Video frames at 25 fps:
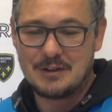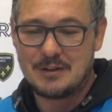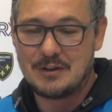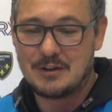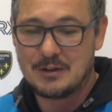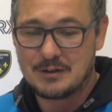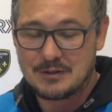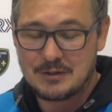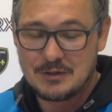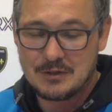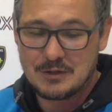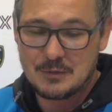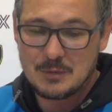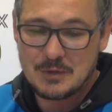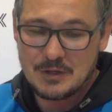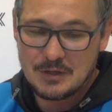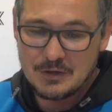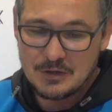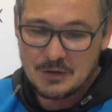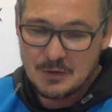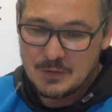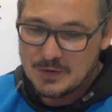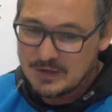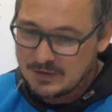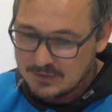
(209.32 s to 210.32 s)
oh, it's good, we're
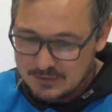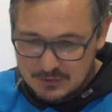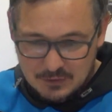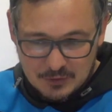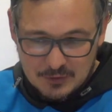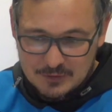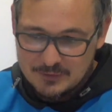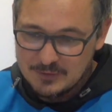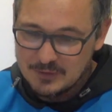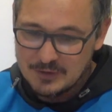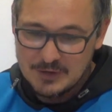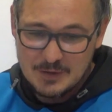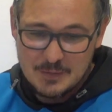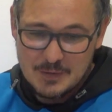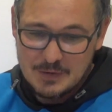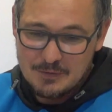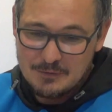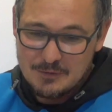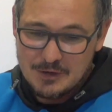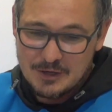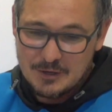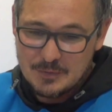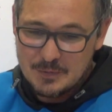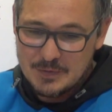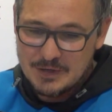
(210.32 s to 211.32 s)
going to go in and talk fully about
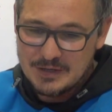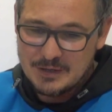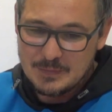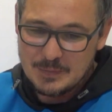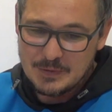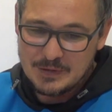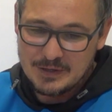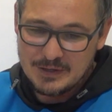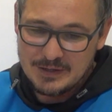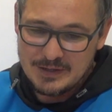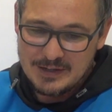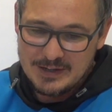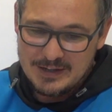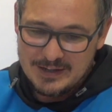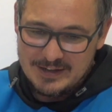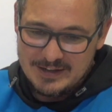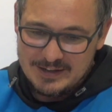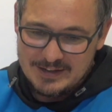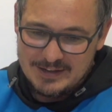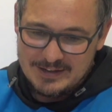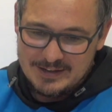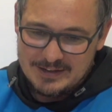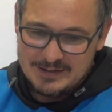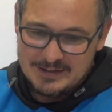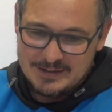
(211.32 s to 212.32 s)
rugby, but
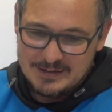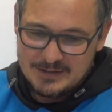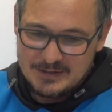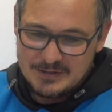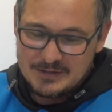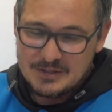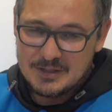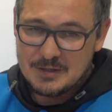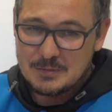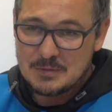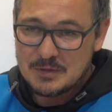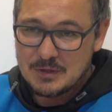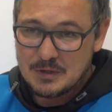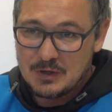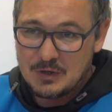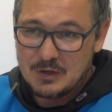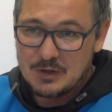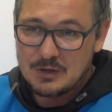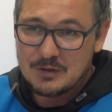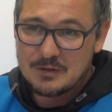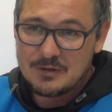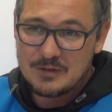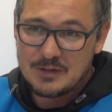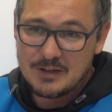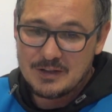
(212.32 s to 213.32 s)
it seems a
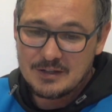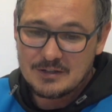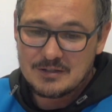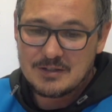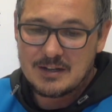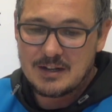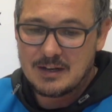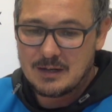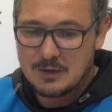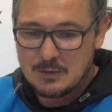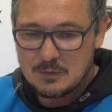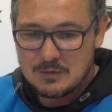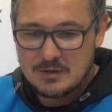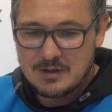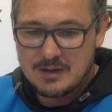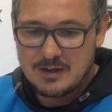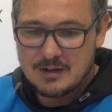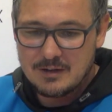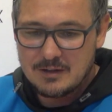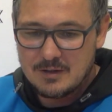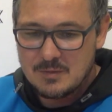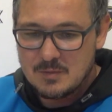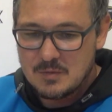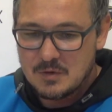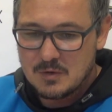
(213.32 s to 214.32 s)
lot of things cloud
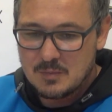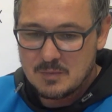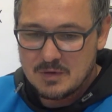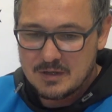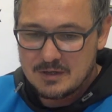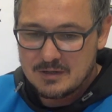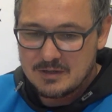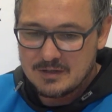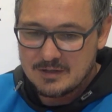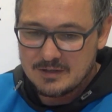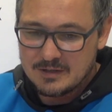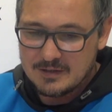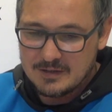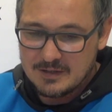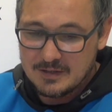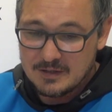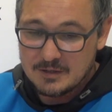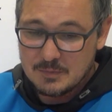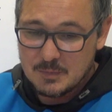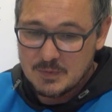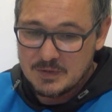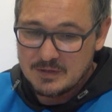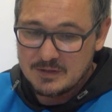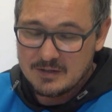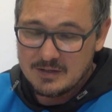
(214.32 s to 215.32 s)
that at the moment, and
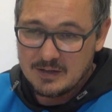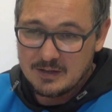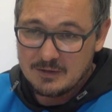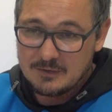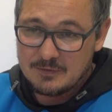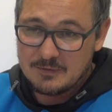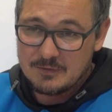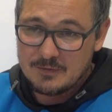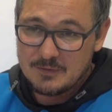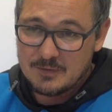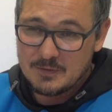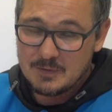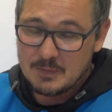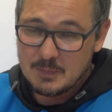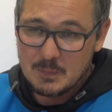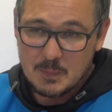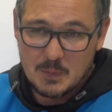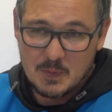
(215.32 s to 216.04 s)
it's been tough.